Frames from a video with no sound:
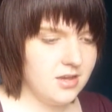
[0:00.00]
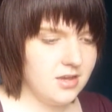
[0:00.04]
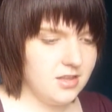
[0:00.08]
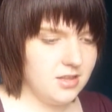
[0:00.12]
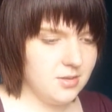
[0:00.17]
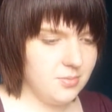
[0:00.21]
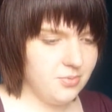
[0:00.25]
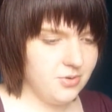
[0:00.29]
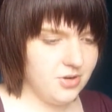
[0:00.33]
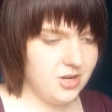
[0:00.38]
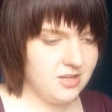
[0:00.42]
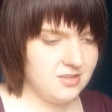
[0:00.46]

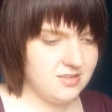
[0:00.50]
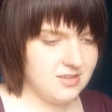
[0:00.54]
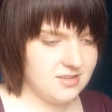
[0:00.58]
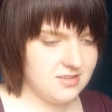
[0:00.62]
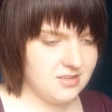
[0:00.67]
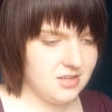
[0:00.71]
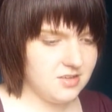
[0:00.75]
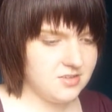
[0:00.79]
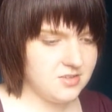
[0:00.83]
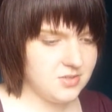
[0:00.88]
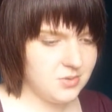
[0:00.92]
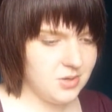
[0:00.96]
The process
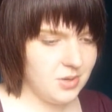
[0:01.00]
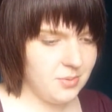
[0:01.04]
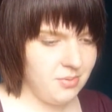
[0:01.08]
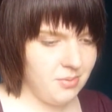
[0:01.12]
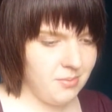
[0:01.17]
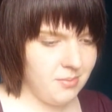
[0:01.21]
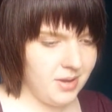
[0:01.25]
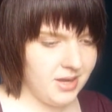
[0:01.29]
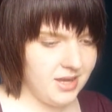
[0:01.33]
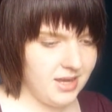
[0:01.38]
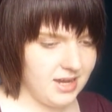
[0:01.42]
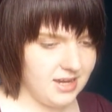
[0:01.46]
also
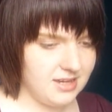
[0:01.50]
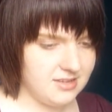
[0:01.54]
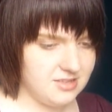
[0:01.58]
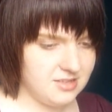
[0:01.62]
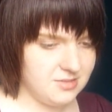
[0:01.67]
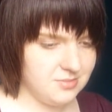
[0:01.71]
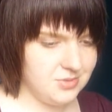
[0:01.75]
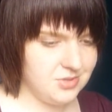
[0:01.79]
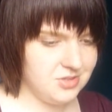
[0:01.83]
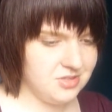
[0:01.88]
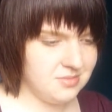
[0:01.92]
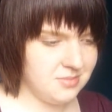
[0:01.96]
opened my eyes
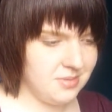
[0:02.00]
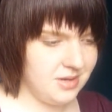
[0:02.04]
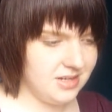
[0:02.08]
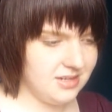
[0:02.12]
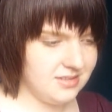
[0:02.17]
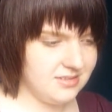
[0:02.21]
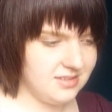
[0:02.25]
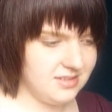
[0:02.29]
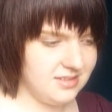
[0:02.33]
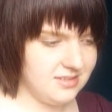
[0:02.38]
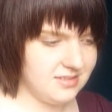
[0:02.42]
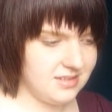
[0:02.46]
to music
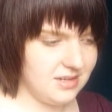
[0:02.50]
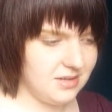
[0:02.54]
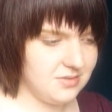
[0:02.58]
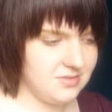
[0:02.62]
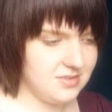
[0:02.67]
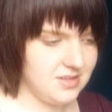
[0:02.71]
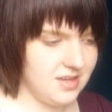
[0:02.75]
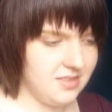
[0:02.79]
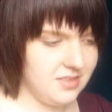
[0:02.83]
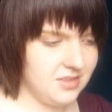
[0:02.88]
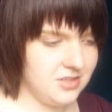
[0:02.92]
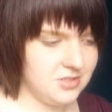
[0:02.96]
magazines
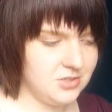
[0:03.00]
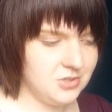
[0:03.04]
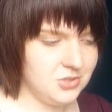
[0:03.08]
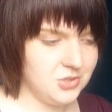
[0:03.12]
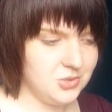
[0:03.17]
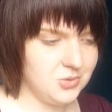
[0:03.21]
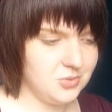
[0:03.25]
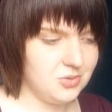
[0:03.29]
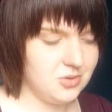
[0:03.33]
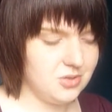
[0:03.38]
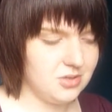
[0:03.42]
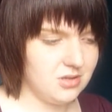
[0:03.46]
outside the
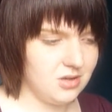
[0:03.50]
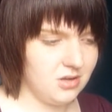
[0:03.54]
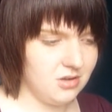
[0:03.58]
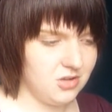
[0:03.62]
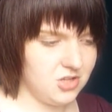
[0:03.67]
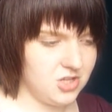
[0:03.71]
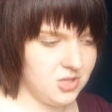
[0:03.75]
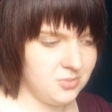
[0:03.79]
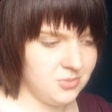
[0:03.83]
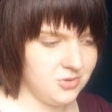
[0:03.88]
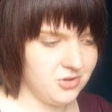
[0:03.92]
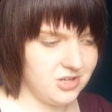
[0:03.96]
usual
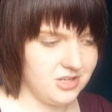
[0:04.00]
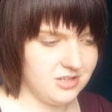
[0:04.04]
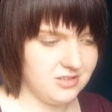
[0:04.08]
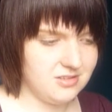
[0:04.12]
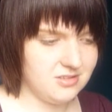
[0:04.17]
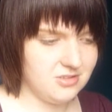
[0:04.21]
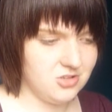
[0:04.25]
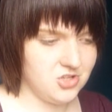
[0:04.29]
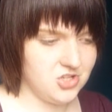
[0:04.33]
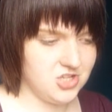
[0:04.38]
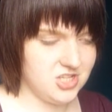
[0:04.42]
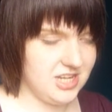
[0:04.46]
conglomerates
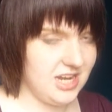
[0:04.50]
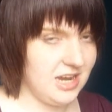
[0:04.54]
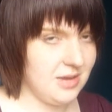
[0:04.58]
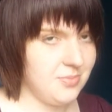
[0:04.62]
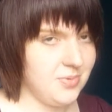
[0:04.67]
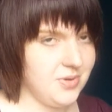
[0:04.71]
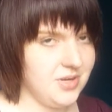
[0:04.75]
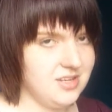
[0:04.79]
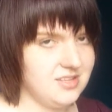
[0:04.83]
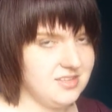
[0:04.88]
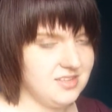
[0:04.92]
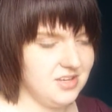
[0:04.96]
such as
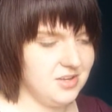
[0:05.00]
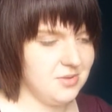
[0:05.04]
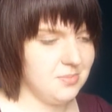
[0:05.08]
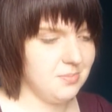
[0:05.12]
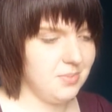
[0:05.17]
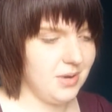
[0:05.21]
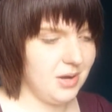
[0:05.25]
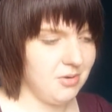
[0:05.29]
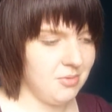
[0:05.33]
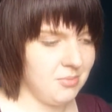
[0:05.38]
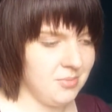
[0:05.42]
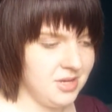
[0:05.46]
IPC and
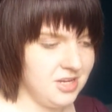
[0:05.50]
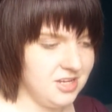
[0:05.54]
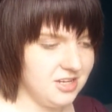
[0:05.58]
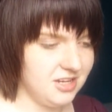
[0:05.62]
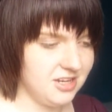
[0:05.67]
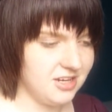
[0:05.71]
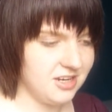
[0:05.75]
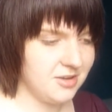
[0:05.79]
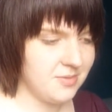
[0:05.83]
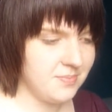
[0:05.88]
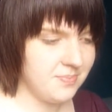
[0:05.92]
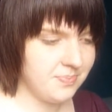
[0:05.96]
Bauer
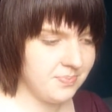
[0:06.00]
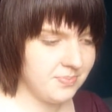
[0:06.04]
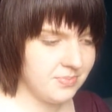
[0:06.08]
Media.